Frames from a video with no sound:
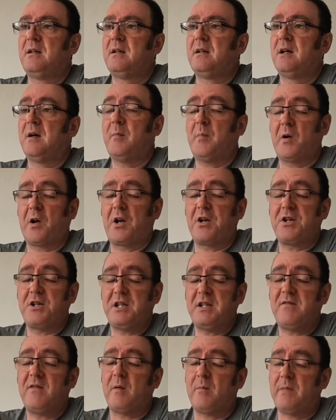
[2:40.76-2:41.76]
apologies
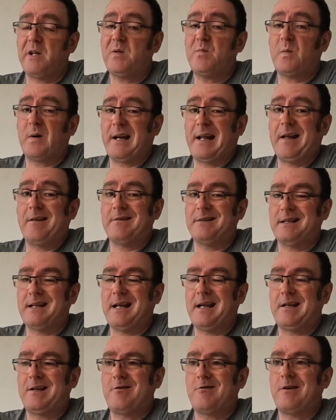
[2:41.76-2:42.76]
if I'm mispronouncing
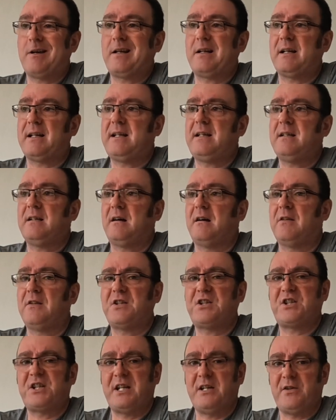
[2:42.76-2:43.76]
that correctly, either
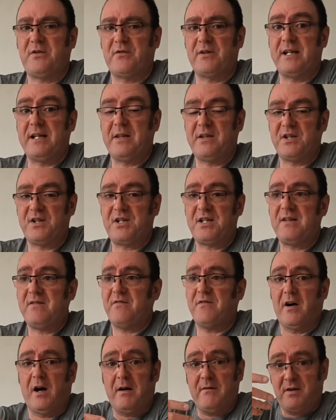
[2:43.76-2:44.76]
C3 and the
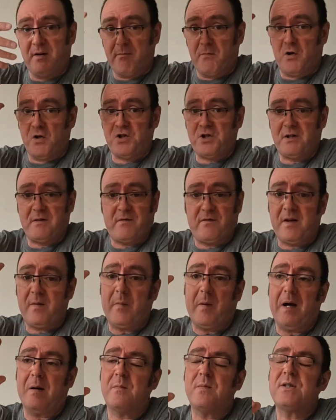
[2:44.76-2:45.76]
C5, the modular
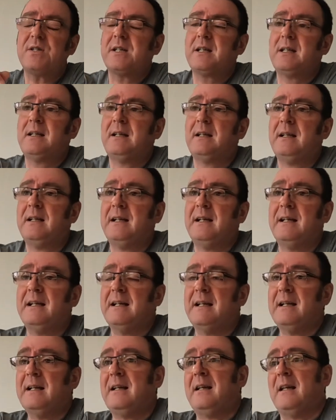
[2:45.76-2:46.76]
flip-ups,
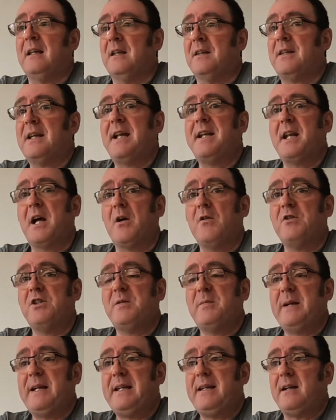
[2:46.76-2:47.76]
they're known to
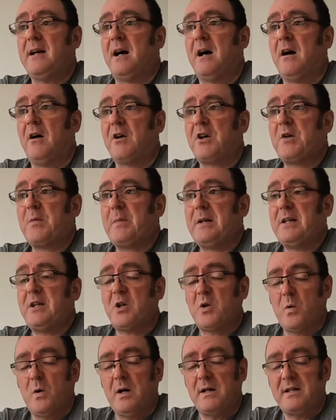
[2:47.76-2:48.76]
be arguably the
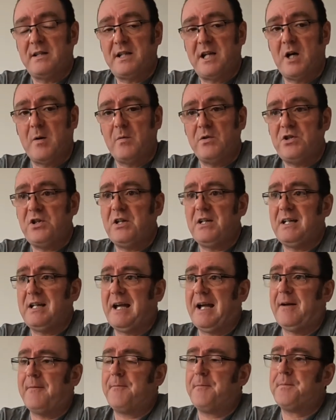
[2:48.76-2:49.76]
quietest helmets you can
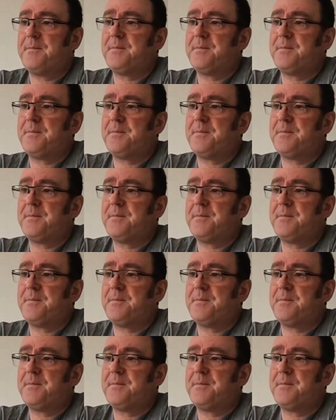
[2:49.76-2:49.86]
get.